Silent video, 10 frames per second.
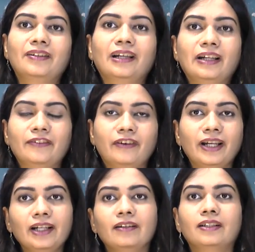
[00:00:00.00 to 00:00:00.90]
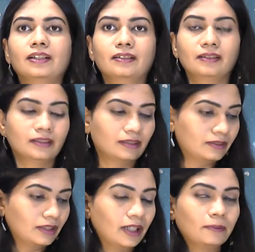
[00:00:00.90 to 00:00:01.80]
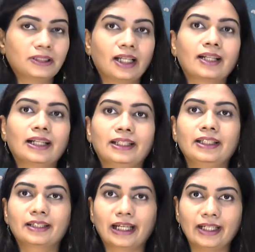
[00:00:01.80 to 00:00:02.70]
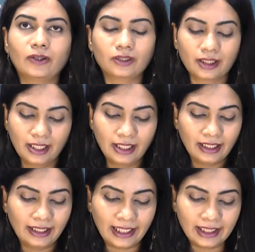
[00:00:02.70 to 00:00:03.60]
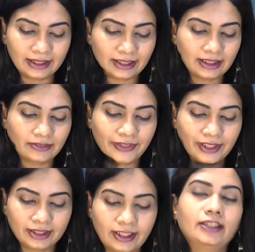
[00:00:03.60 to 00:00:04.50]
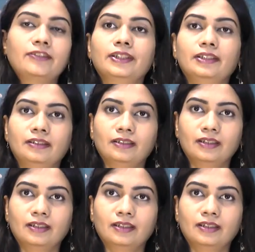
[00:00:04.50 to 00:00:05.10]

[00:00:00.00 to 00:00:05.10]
And while our herbs are getting dried out, next is we'll start with